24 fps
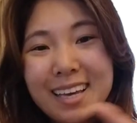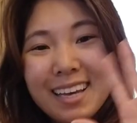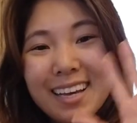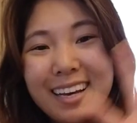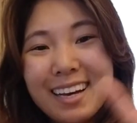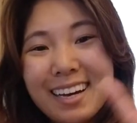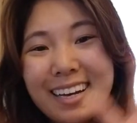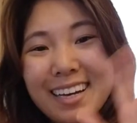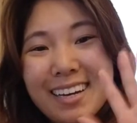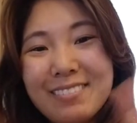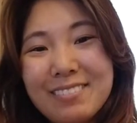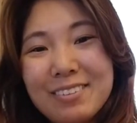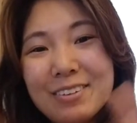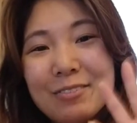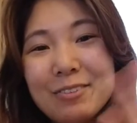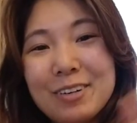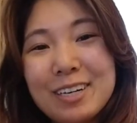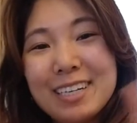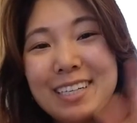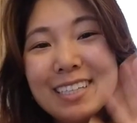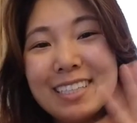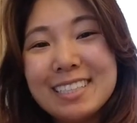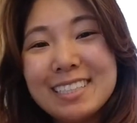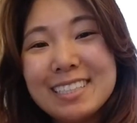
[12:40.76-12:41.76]
Hi
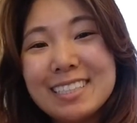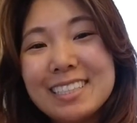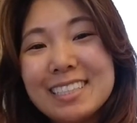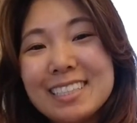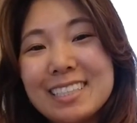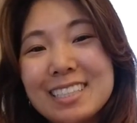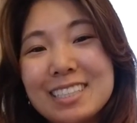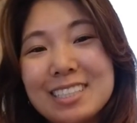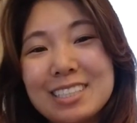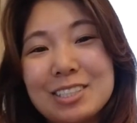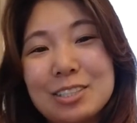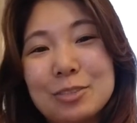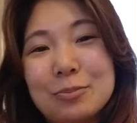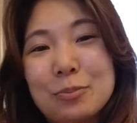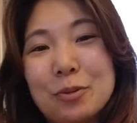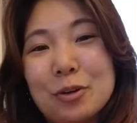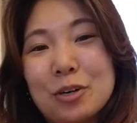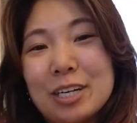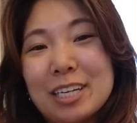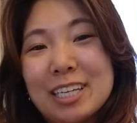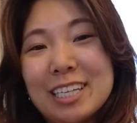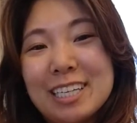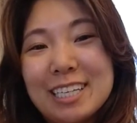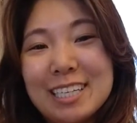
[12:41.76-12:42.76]
everyone, good
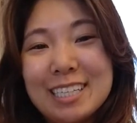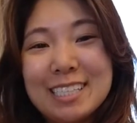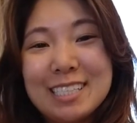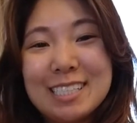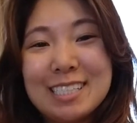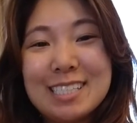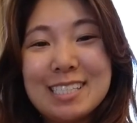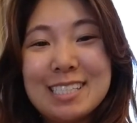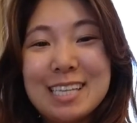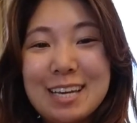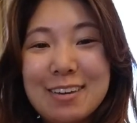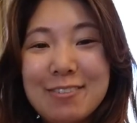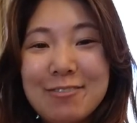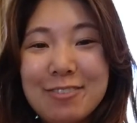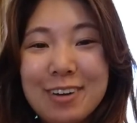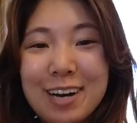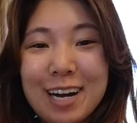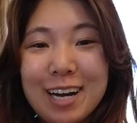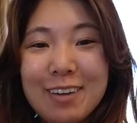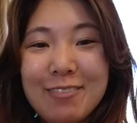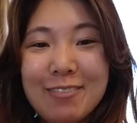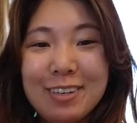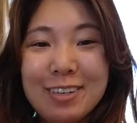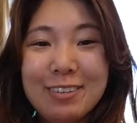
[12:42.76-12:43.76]
morning. It's day
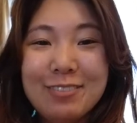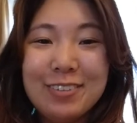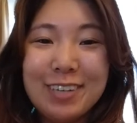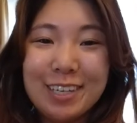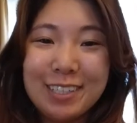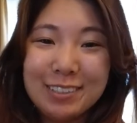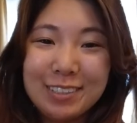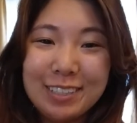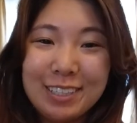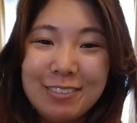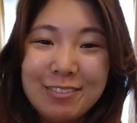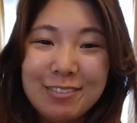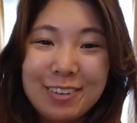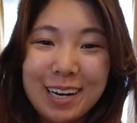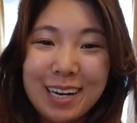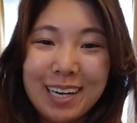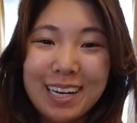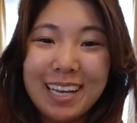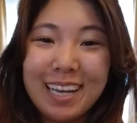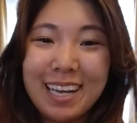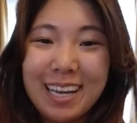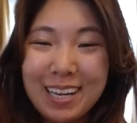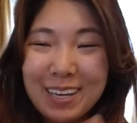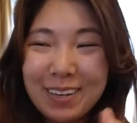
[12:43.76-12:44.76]
5 and finally
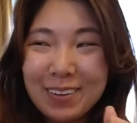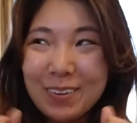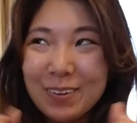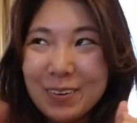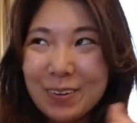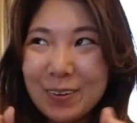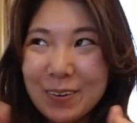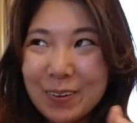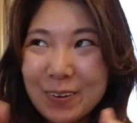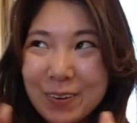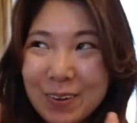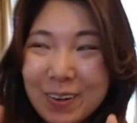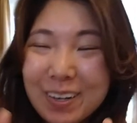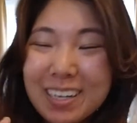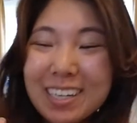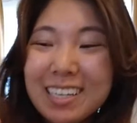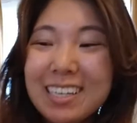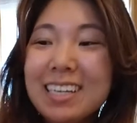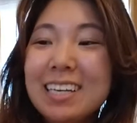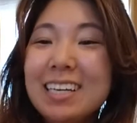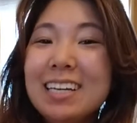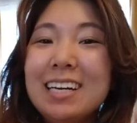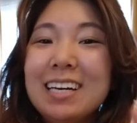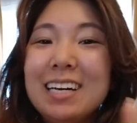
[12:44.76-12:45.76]
Friday. Woohoo!
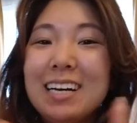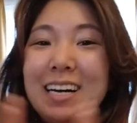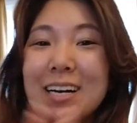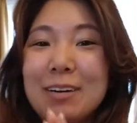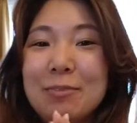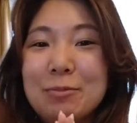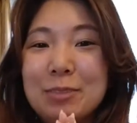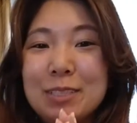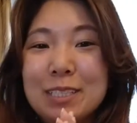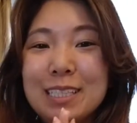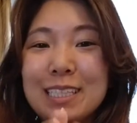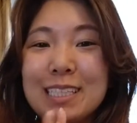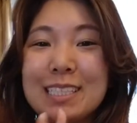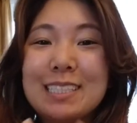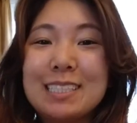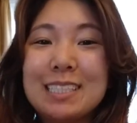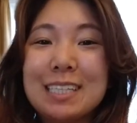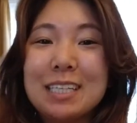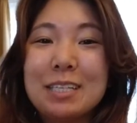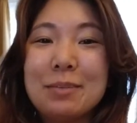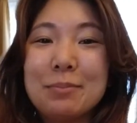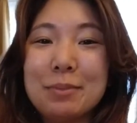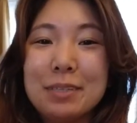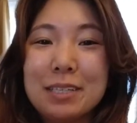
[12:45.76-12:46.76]
I'm really
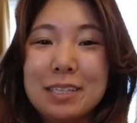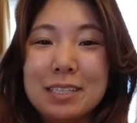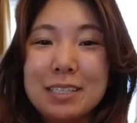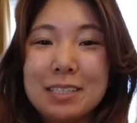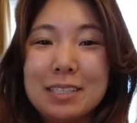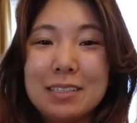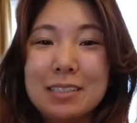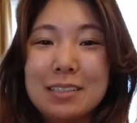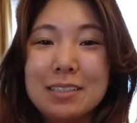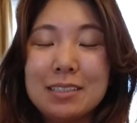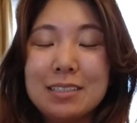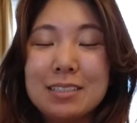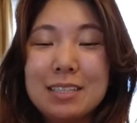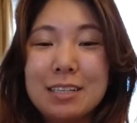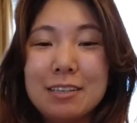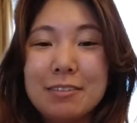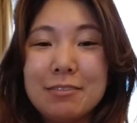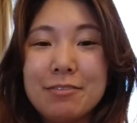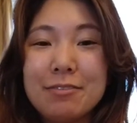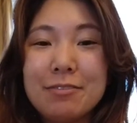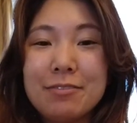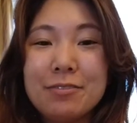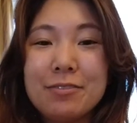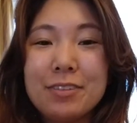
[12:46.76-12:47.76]
excited because
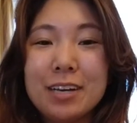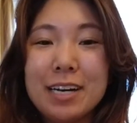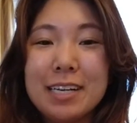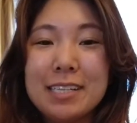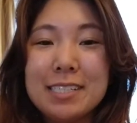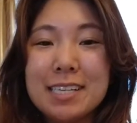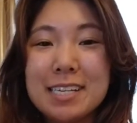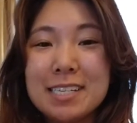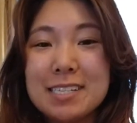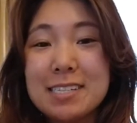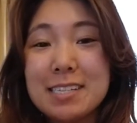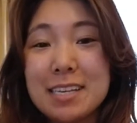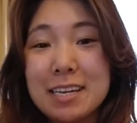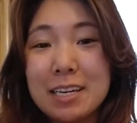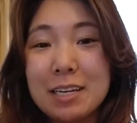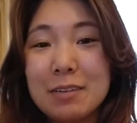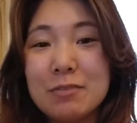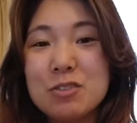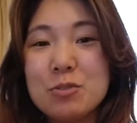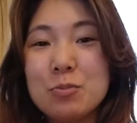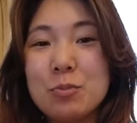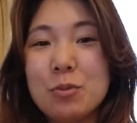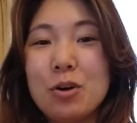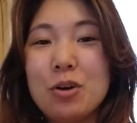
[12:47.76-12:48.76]
if I test negative
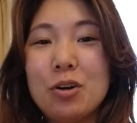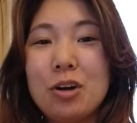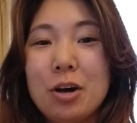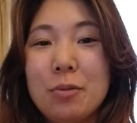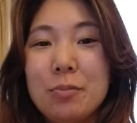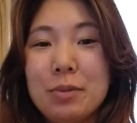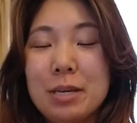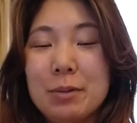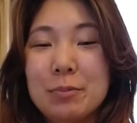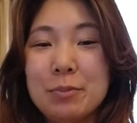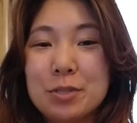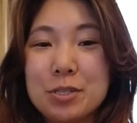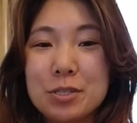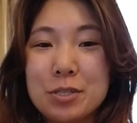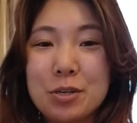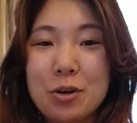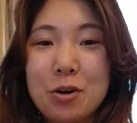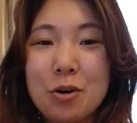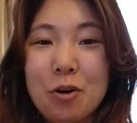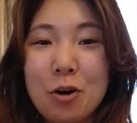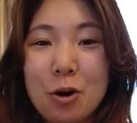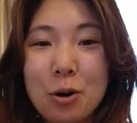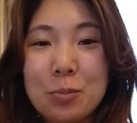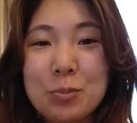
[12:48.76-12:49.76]
tomorrow, I'll be able to
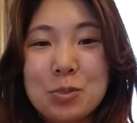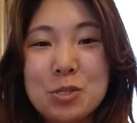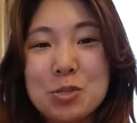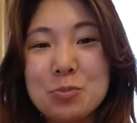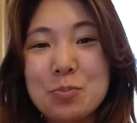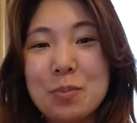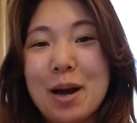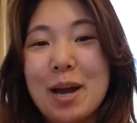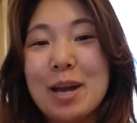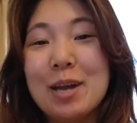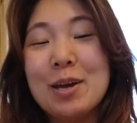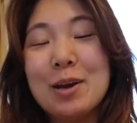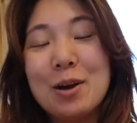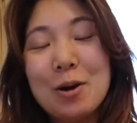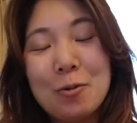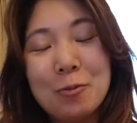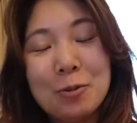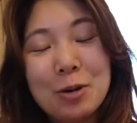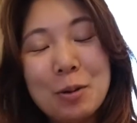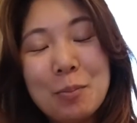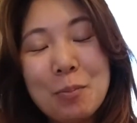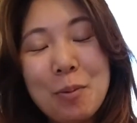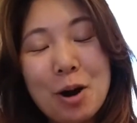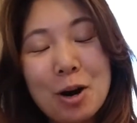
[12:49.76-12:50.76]
go home to my
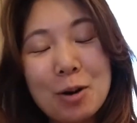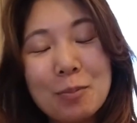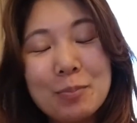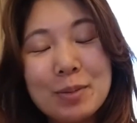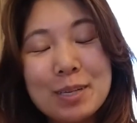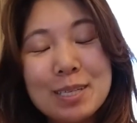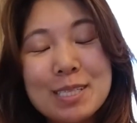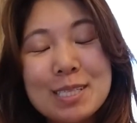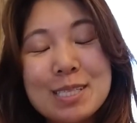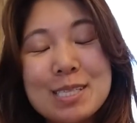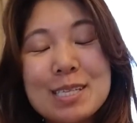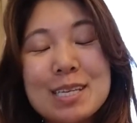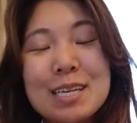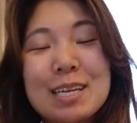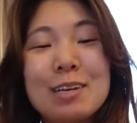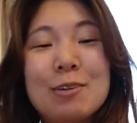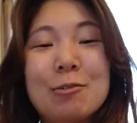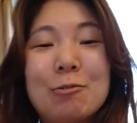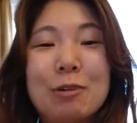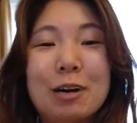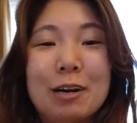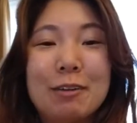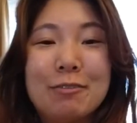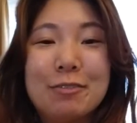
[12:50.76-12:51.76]
own apartment
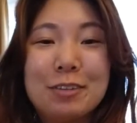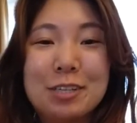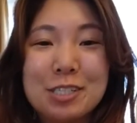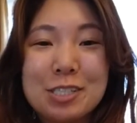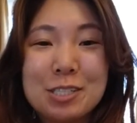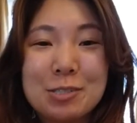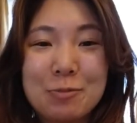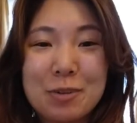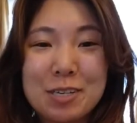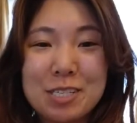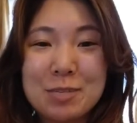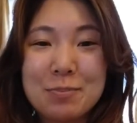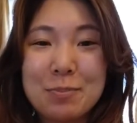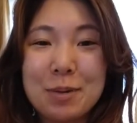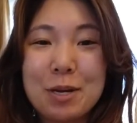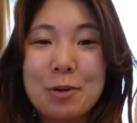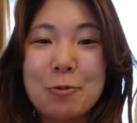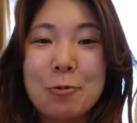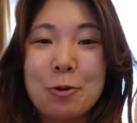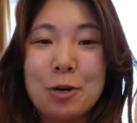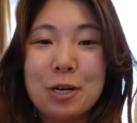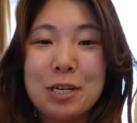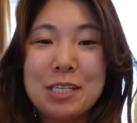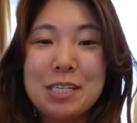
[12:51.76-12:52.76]
where I finish the rest of my
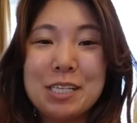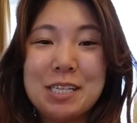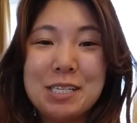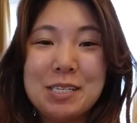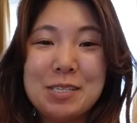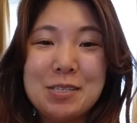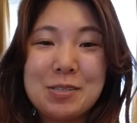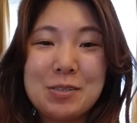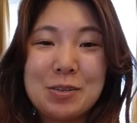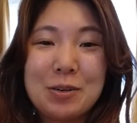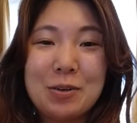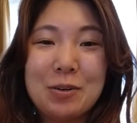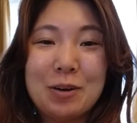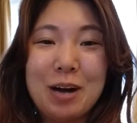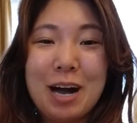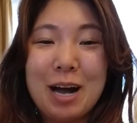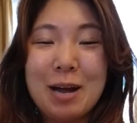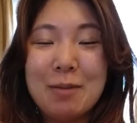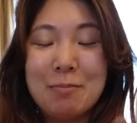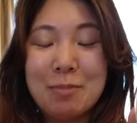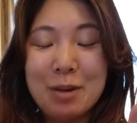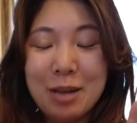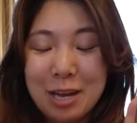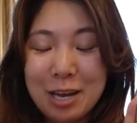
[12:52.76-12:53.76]
quarantine. So
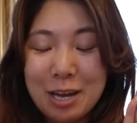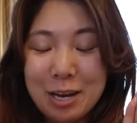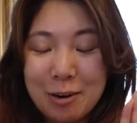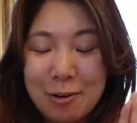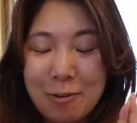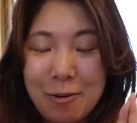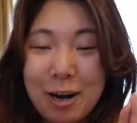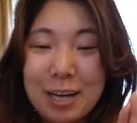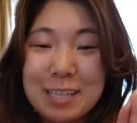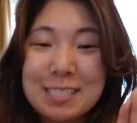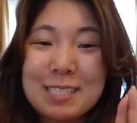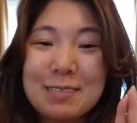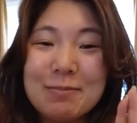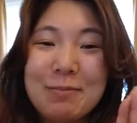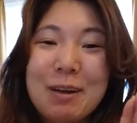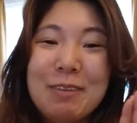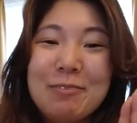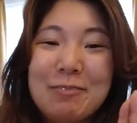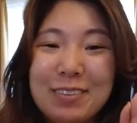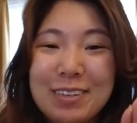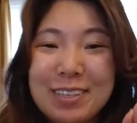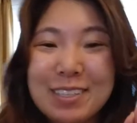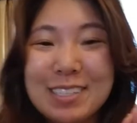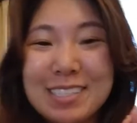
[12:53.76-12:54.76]
I'm crossing my
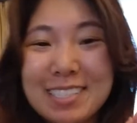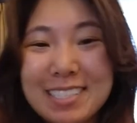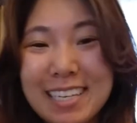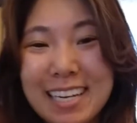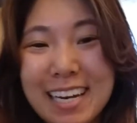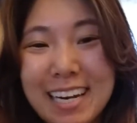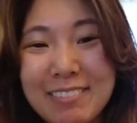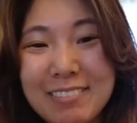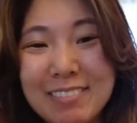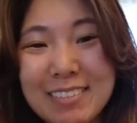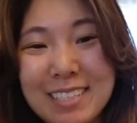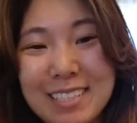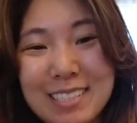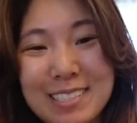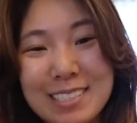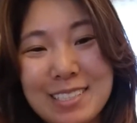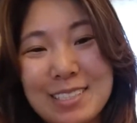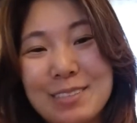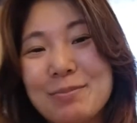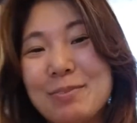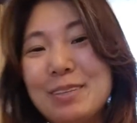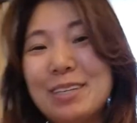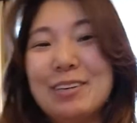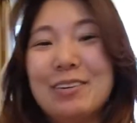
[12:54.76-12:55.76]
fingers that everything's
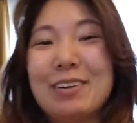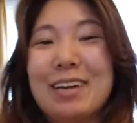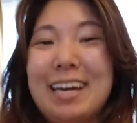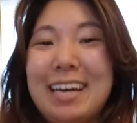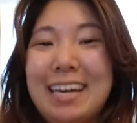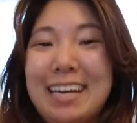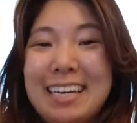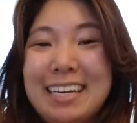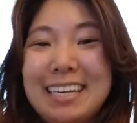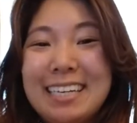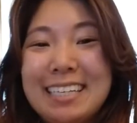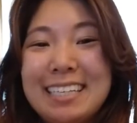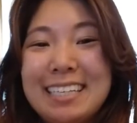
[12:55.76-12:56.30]
gonna be okay.